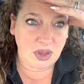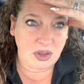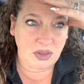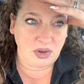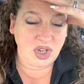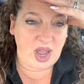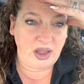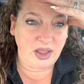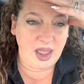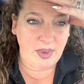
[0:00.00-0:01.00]
their
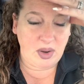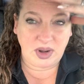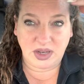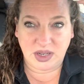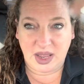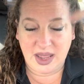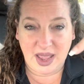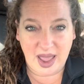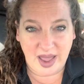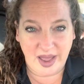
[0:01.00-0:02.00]
child came out and he
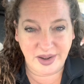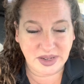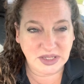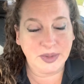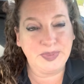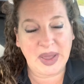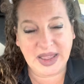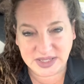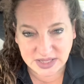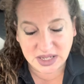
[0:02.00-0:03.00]
had
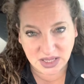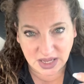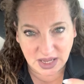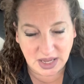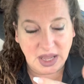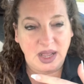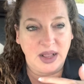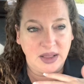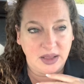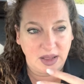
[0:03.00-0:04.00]
basically
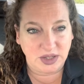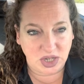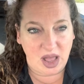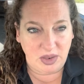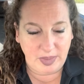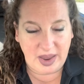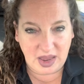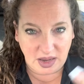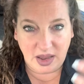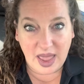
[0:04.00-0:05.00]
a child
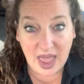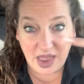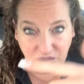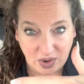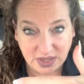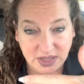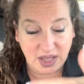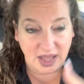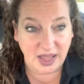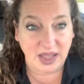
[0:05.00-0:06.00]
made headdress, like